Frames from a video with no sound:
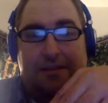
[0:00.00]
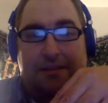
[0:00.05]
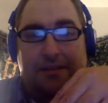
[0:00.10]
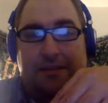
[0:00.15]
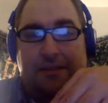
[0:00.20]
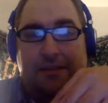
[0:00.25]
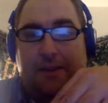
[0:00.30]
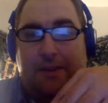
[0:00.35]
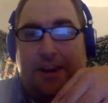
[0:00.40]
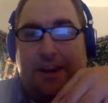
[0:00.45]

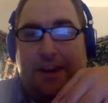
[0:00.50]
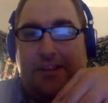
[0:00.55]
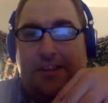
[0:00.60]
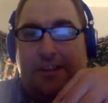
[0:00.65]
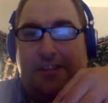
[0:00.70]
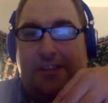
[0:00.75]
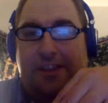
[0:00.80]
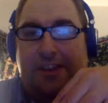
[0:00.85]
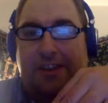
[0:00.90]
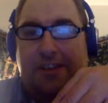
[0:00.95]
Granted,
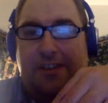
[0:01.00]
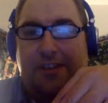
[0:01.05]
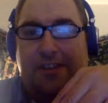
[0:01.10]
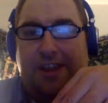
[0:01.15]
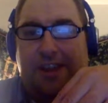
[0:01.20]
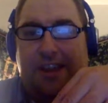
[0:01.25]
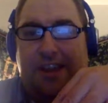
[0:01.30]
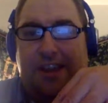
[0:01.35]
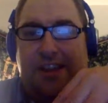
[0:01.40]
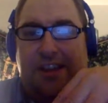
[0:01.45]
Slater's
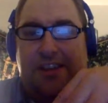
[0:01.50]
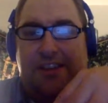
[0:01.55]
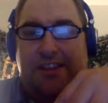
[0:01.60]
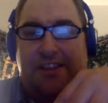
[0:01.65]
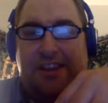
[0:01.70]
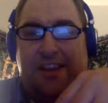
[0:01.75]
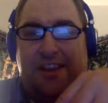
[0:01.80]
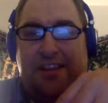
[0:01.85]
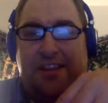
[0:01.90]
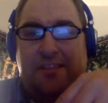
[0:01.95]
not hitting as
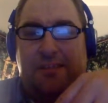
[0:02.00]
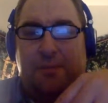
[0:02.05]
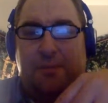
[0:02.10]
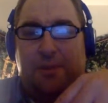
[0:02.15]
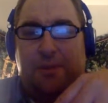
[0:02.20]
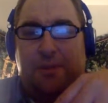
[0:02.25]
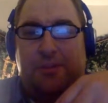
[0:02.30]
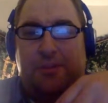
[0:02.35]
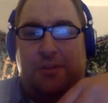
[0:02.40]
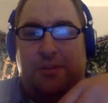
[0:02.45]
hot as he
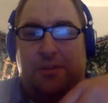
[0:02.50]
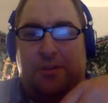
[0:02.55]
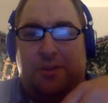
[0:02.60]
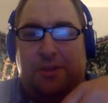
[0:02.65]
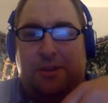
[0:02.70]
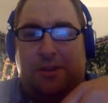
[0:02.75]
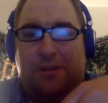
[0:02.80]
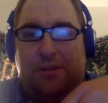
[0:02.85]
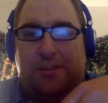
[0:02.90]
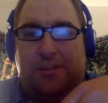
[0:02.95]
was
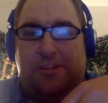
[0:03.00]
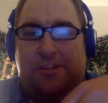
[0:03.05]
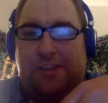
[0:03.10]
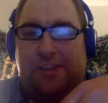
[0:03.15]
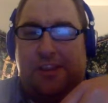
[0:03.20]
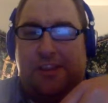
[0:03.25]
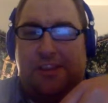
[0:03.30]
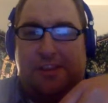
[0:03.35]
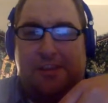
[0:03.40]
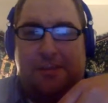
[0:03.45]
earlier this
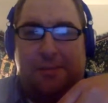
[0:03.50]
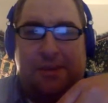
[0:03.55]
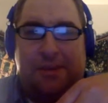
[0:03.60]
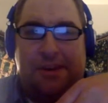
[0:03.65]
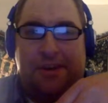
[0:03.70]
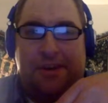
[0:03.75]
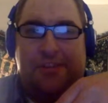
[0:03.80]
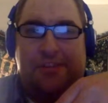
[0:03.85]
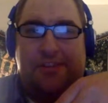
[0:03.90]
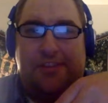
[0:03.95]
season, but
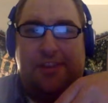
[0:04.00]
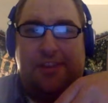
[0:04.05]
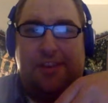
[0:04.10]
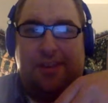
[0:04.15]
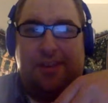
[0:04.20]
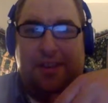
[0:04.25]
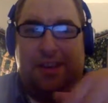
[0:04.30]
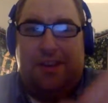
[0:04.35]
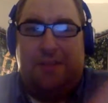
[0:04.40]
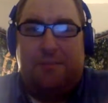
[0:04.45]
he's
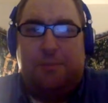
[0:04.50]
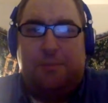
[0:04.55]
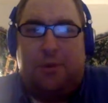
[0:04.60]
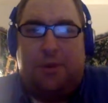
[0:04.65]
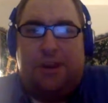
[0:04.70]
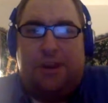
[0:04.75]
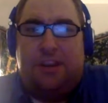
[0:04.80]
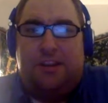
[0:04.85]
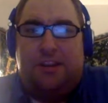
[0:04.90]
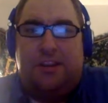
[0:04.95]
still hitting
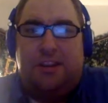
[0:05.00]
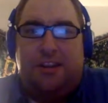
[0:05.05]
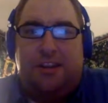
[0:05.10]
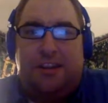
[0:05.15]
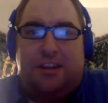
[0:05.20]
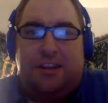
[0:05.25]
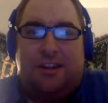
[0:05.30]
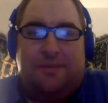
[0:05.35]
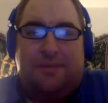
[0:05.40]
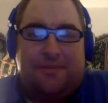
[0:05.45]
pretty good.